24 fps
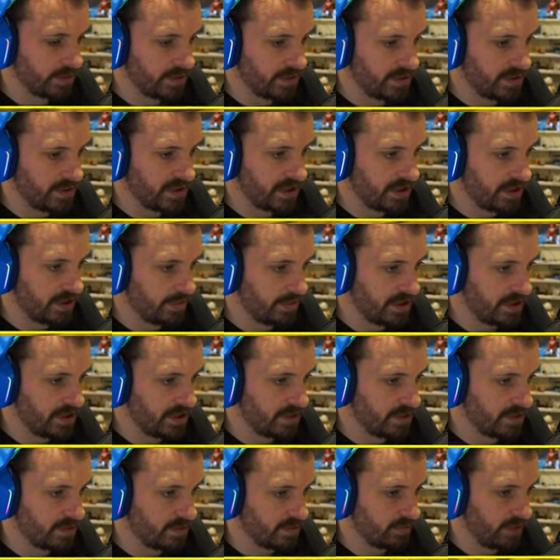and turn them into
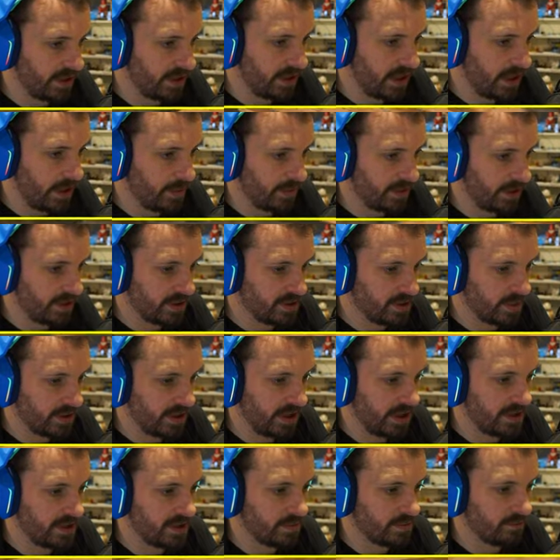some red dye because we
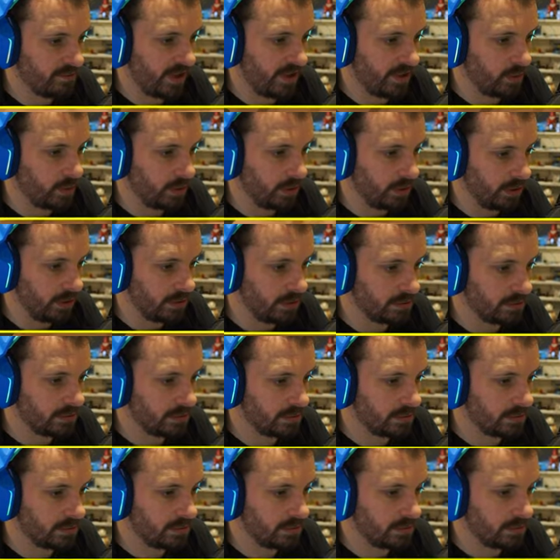need some red wool.
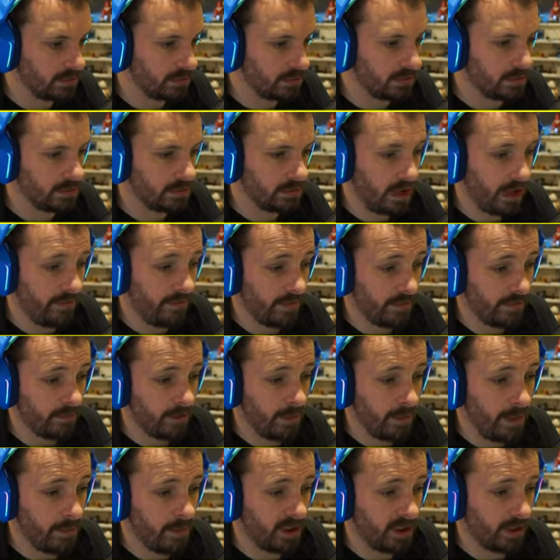If I
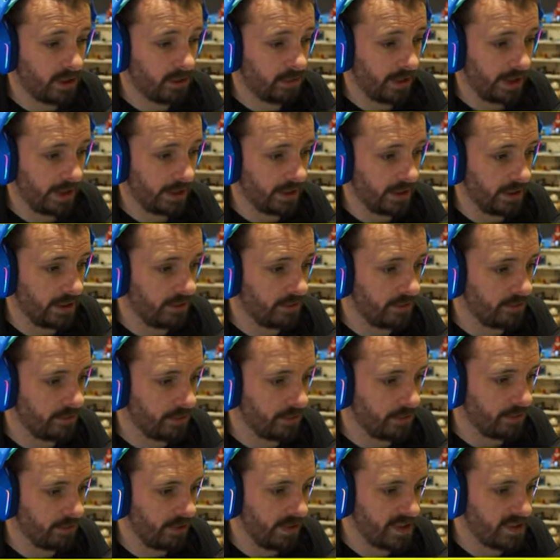remember correctly from
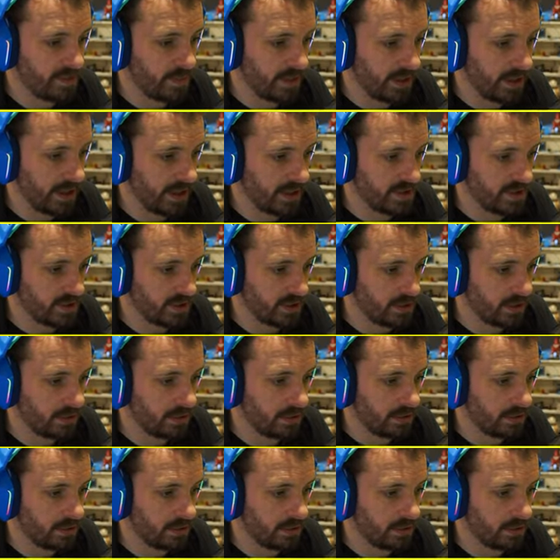the recipe that I saw.